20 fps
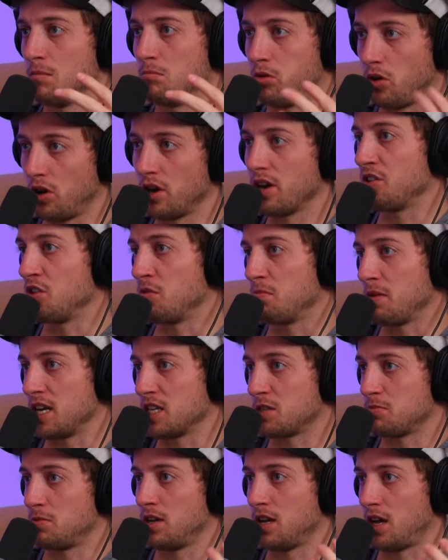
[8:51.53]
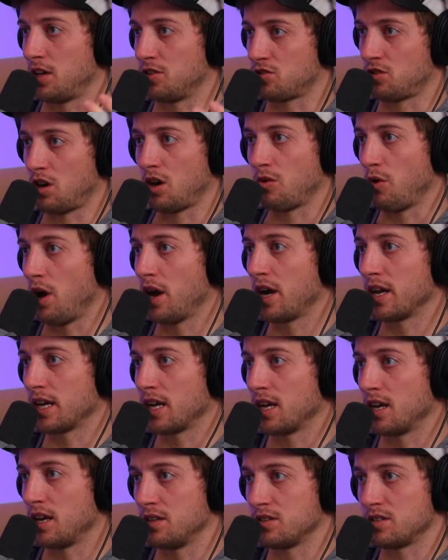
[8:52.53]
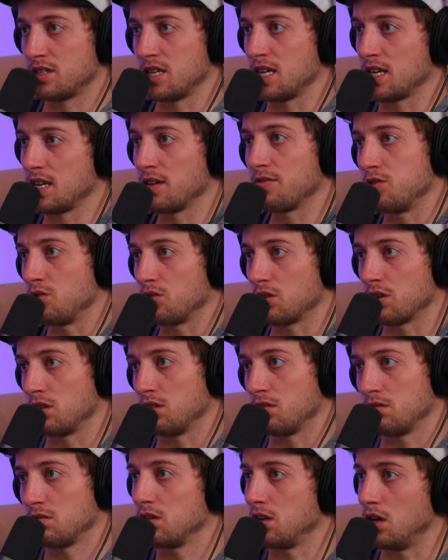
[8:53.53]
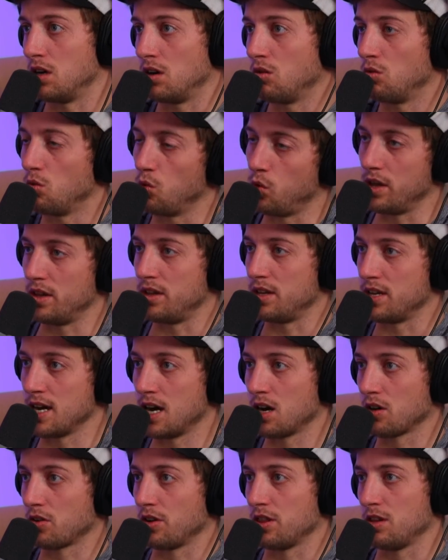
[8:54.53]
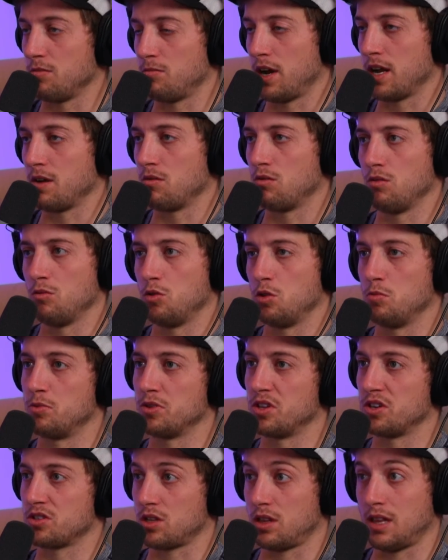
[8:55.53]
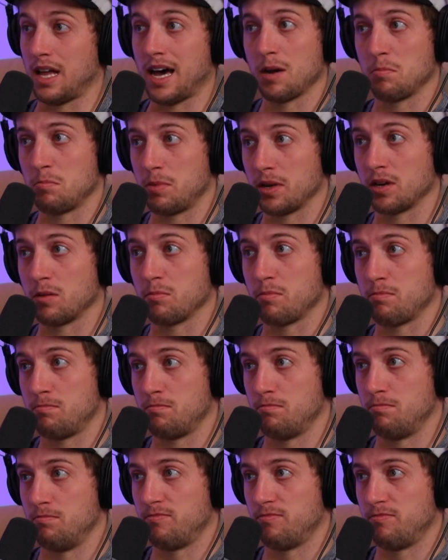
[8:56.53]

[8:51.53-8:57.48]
put it in your basement and start running it and seeing if you can, win the algorithm, right? Well, but there's a lot of bigger,